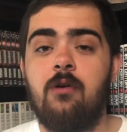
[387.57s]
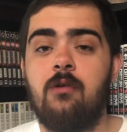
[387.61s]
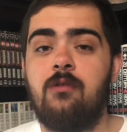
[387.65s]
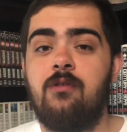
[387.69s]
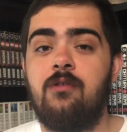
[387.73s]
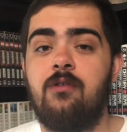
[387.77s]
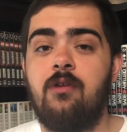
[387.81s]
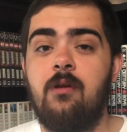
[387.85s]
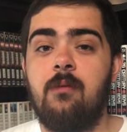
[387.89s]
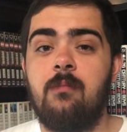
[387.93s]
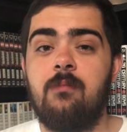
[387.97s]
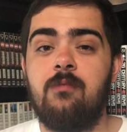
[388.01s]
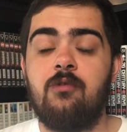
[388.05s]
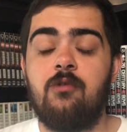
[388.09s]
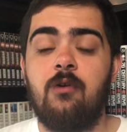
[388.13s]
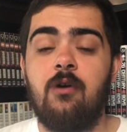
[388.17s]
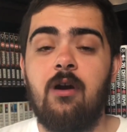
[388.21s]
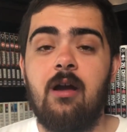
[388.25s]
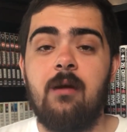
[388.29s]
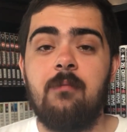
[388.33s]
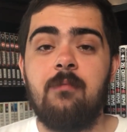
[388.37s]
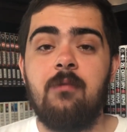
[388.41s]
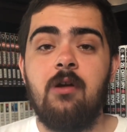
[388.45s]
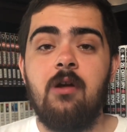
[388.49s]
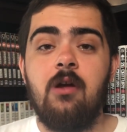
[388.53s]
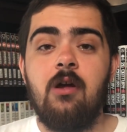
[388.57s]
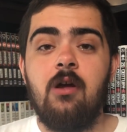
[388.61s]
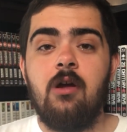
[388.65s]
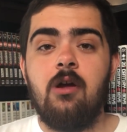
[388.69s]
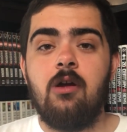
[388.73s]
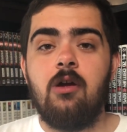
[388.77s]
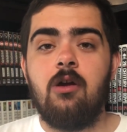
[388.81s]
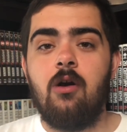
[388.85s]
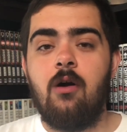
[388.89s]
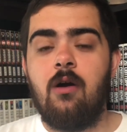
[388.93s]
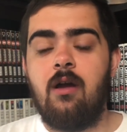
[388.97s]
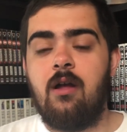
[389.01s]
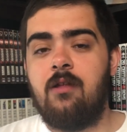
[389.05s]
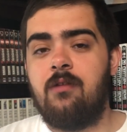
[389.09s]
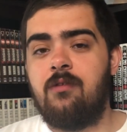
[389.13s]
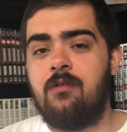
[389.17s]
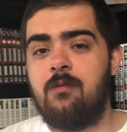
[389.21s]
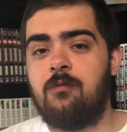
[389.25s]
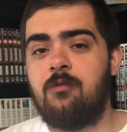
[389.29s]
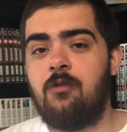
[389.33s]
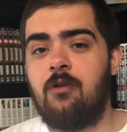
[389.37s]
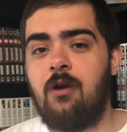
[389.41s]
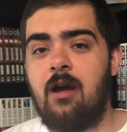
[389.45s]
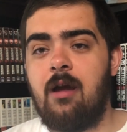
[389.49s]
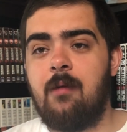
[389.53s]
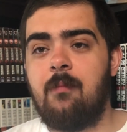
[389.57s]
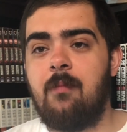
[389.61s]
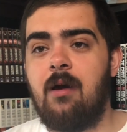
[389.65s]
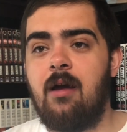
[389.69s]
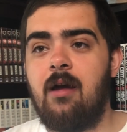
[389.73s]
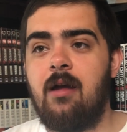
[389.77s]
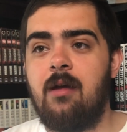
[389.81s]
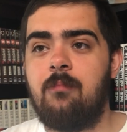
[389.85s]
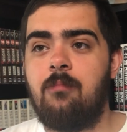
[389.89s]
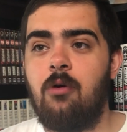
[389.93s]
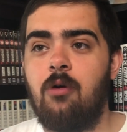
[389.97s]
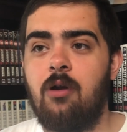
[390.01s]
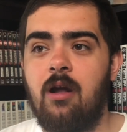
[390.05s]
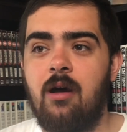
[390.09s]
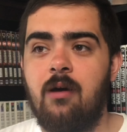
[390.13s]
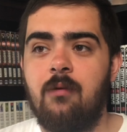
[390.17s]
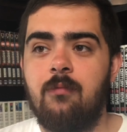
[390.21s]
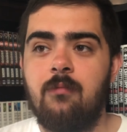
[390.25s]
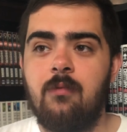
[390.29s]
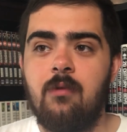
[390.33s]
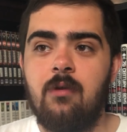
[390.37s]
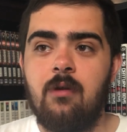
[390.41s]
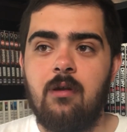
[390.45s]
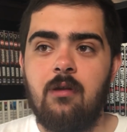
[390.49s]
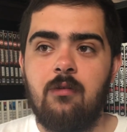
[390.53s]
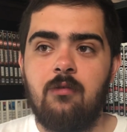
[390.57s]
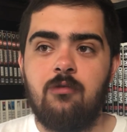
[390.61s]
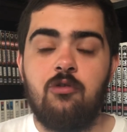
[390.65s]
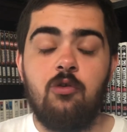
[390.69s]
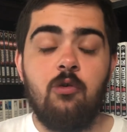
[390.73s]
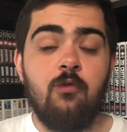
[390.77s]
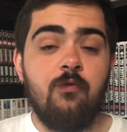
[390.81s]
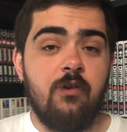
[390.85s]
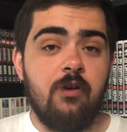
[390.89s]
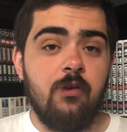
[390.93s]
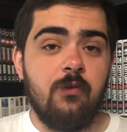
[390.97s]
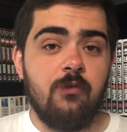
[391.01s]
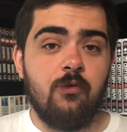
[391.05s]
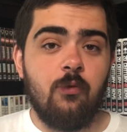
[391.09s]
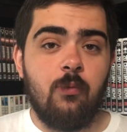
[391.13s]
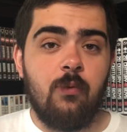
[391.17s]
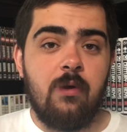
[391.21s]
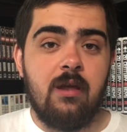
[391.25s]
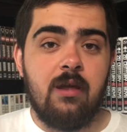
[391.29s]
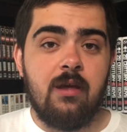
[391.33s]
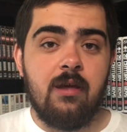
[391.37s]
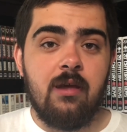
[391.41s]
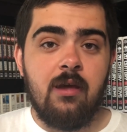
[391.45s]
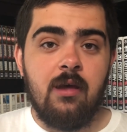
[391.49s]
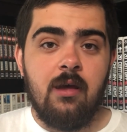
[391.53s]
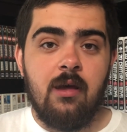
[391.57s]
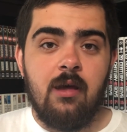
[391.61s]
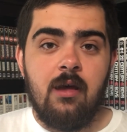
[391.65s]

subscribed, go ahead and subscribe. I put out 2 videos a week.